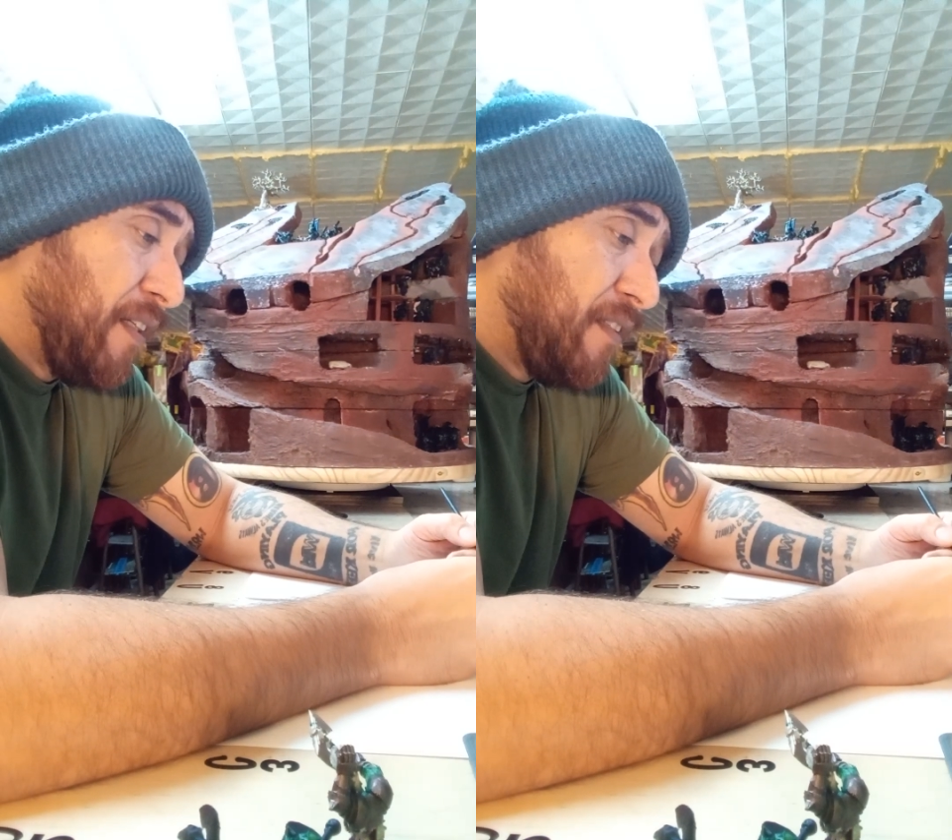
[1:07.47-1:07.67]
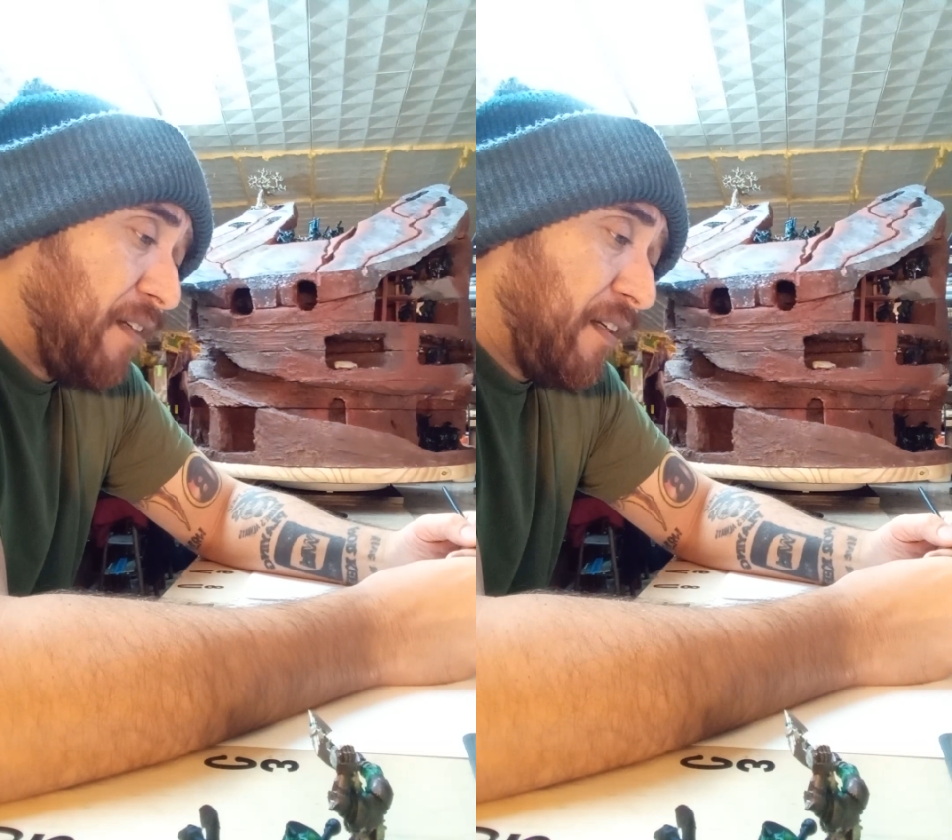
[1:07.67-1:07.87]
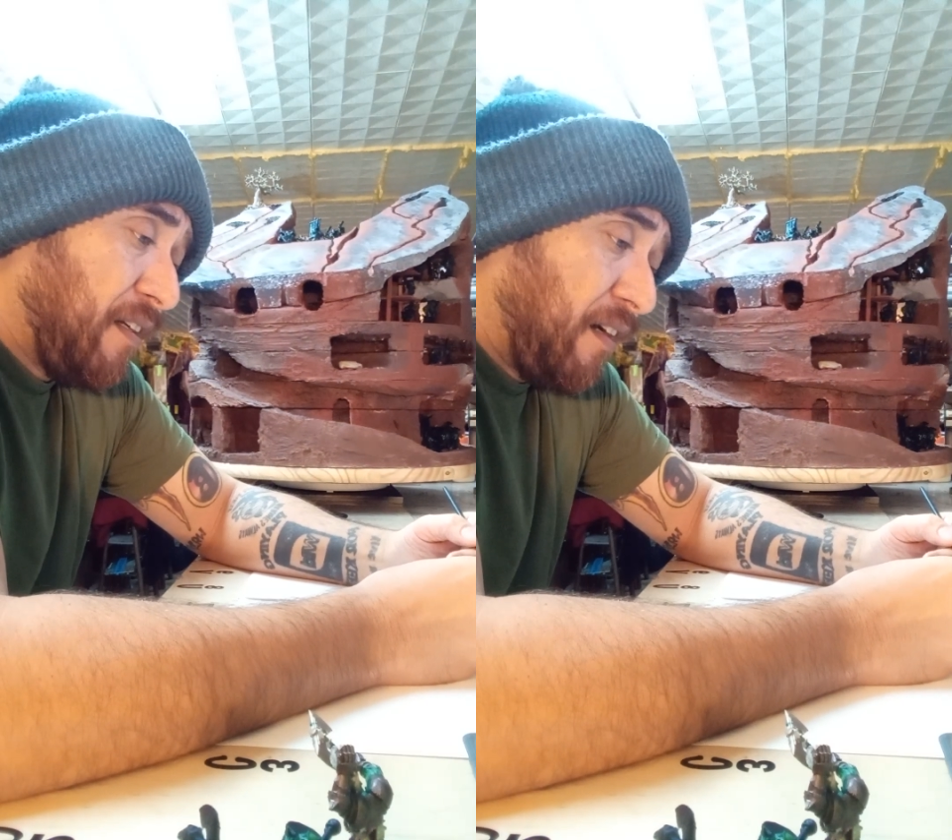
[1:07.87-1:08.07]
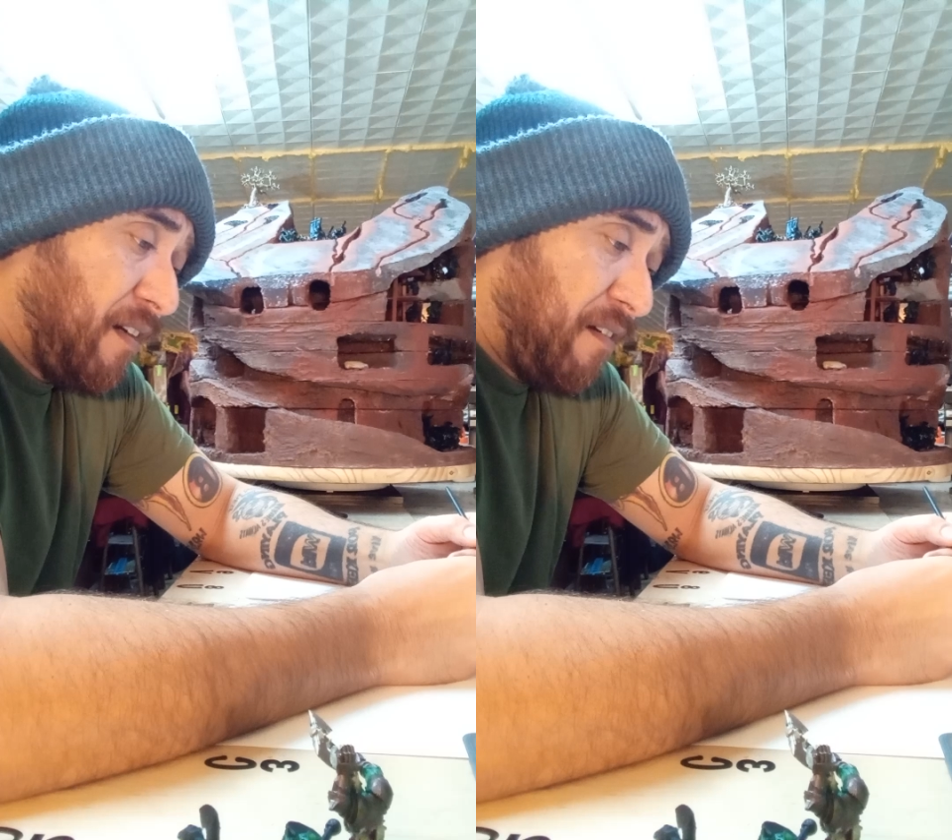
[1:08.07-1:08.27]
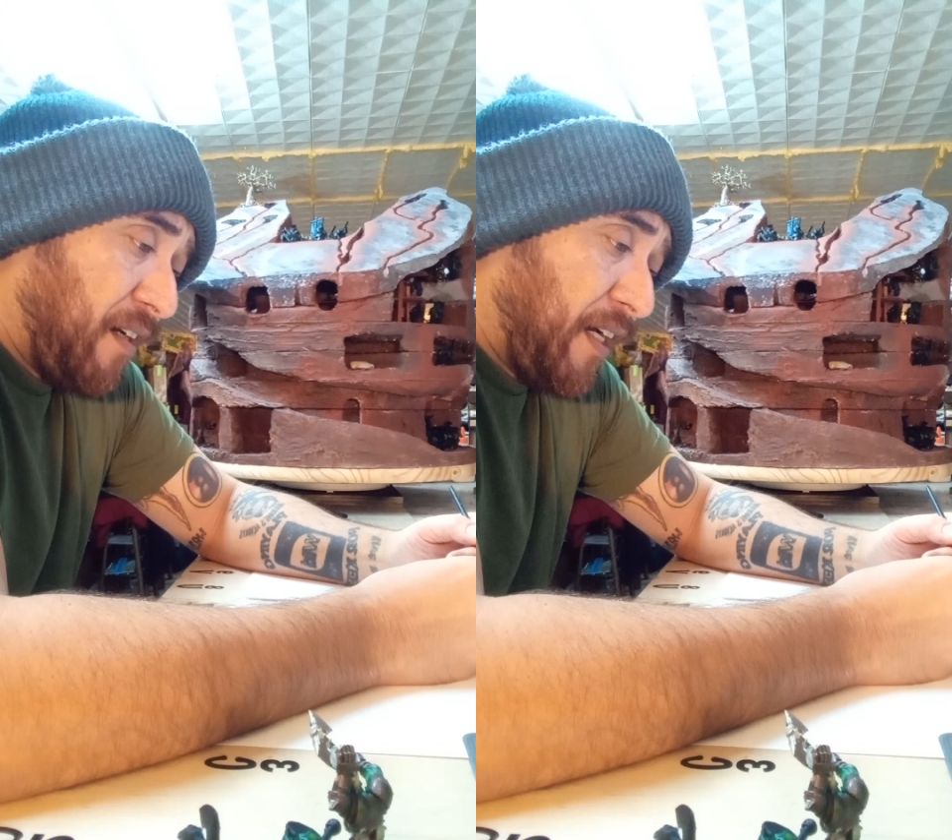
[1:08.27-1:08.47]
It's like
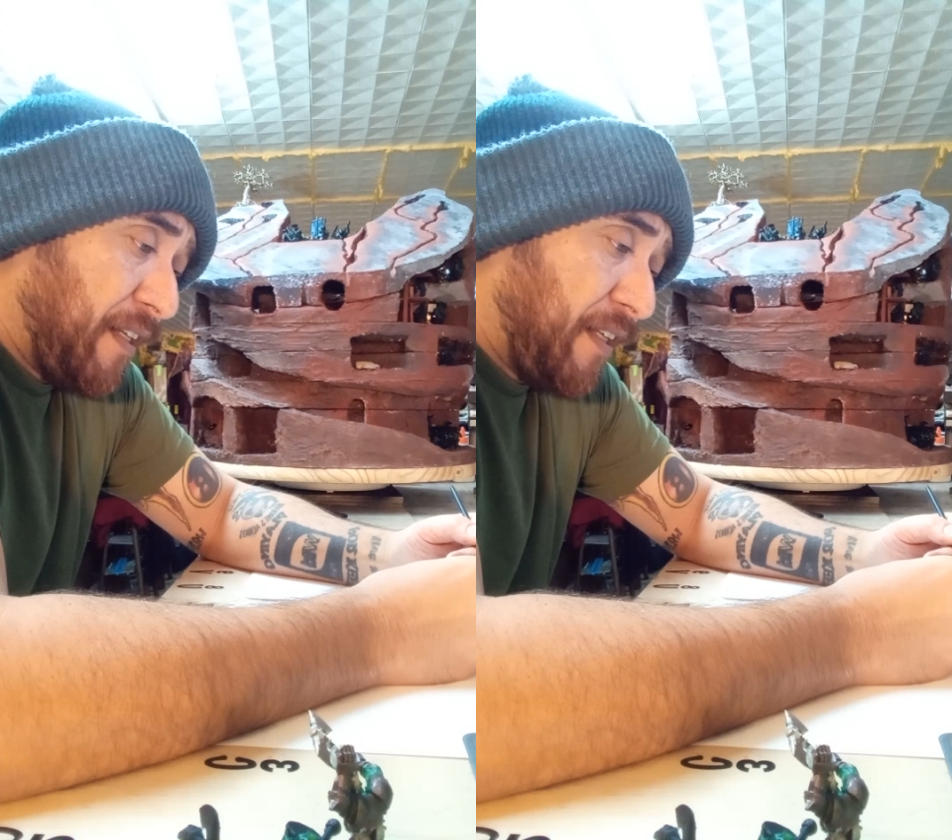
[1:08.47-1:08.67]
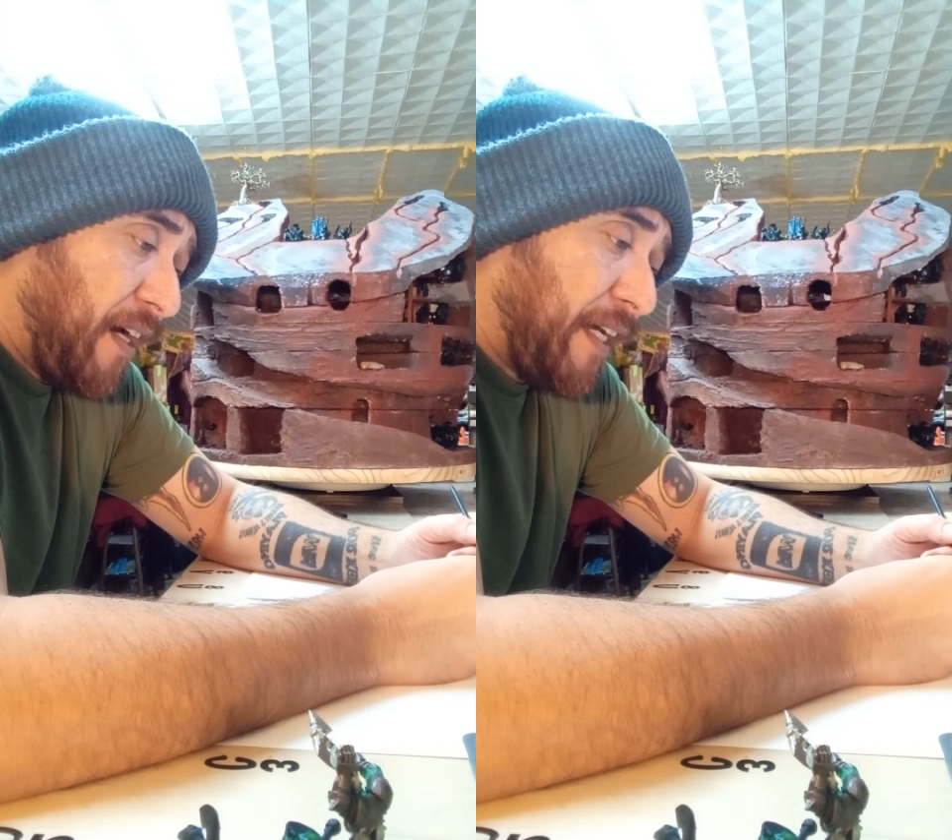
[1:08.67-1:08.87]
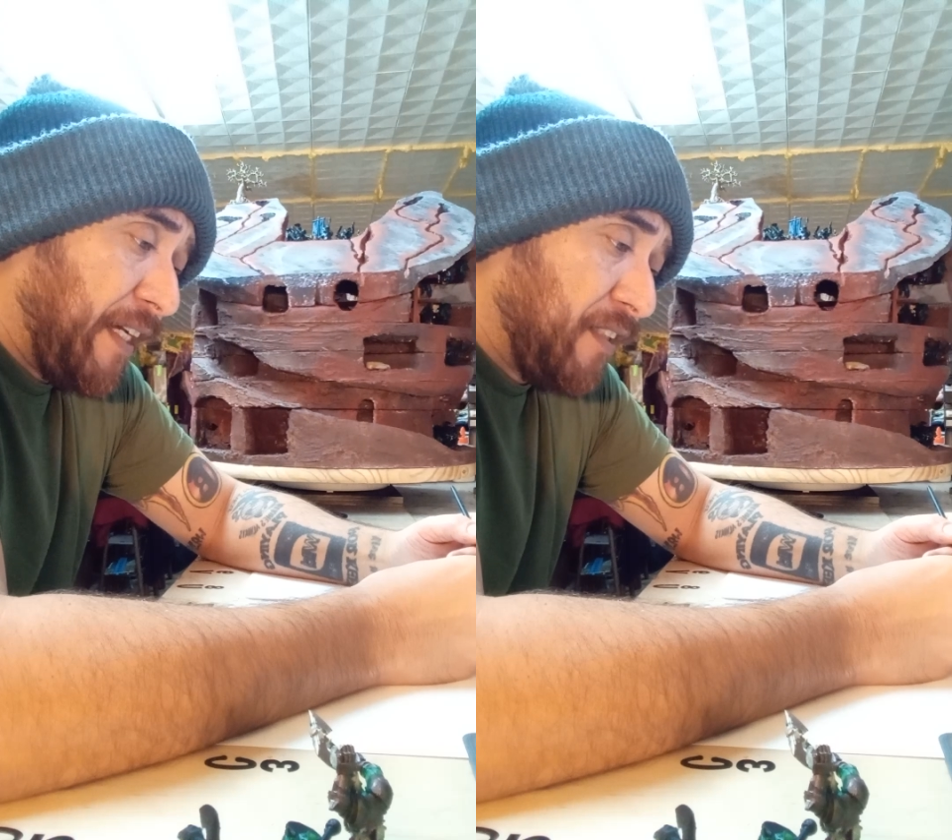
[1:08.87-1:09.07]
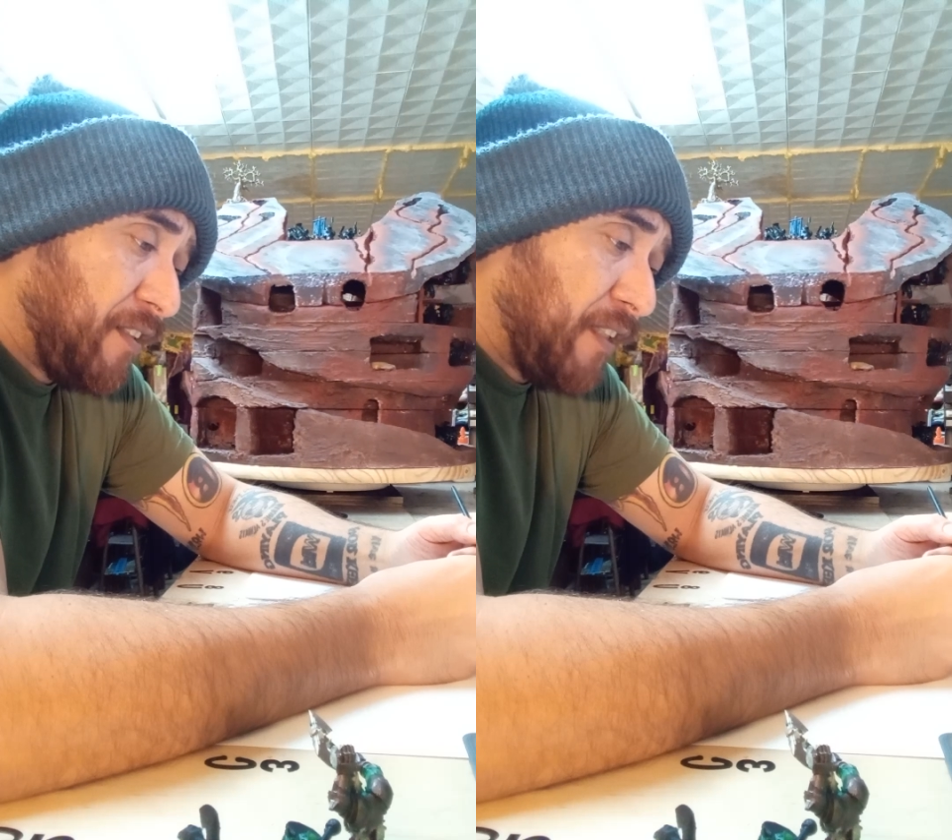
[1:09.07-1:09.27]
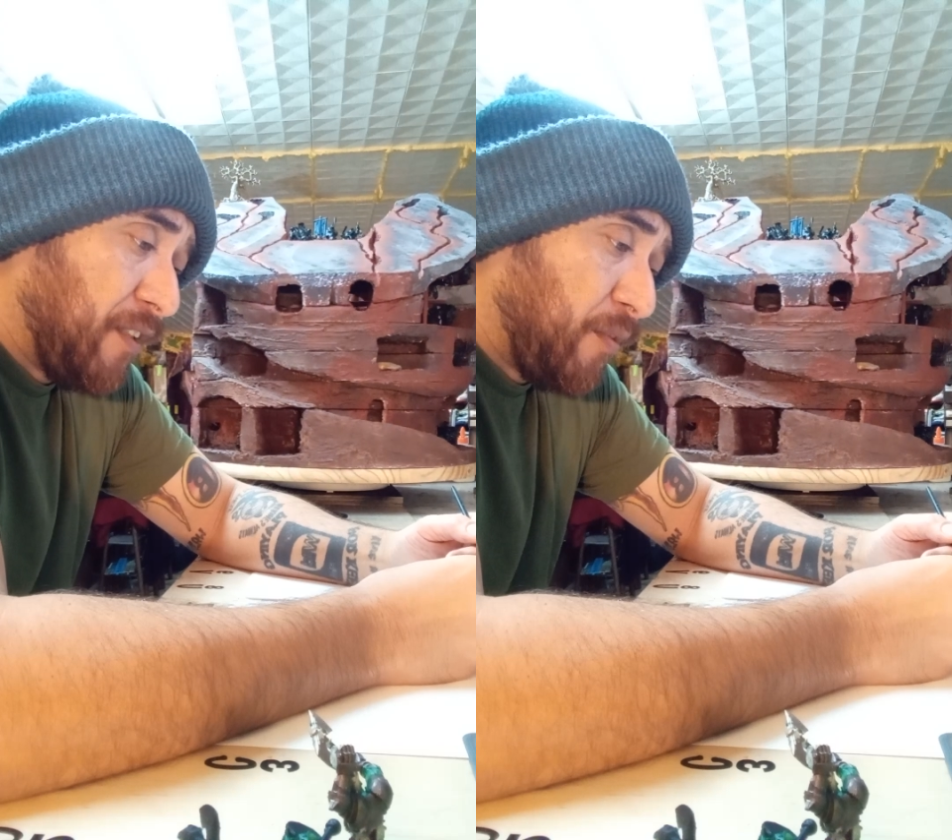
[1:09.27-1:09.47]
I die in a
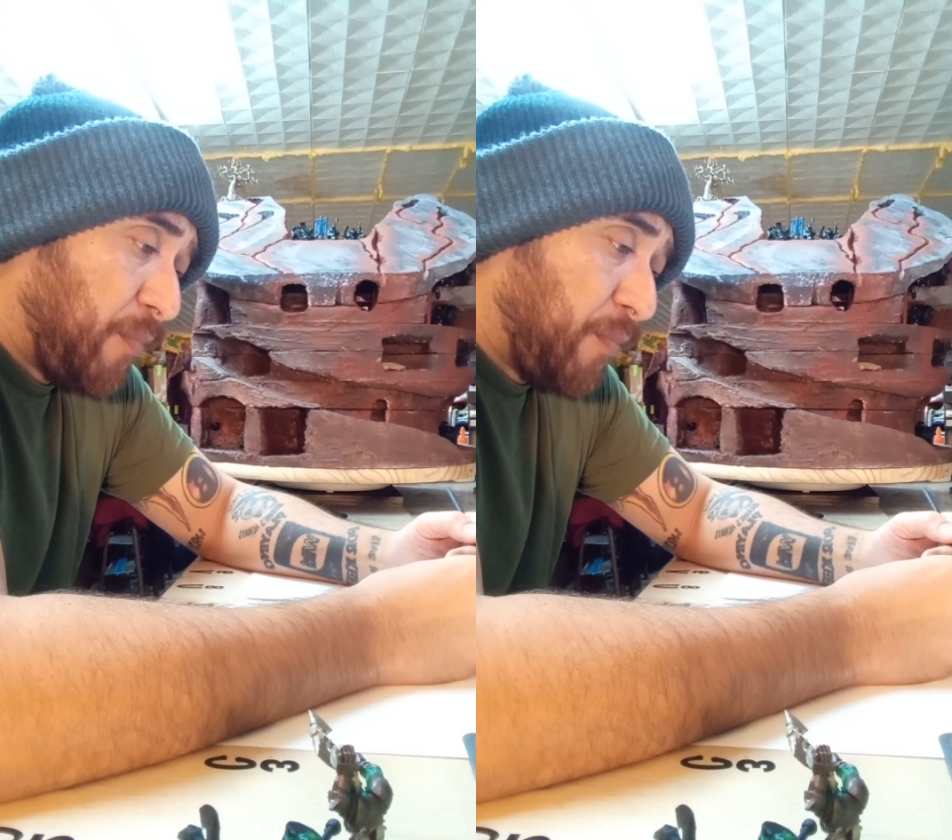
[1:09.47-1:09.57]
sense.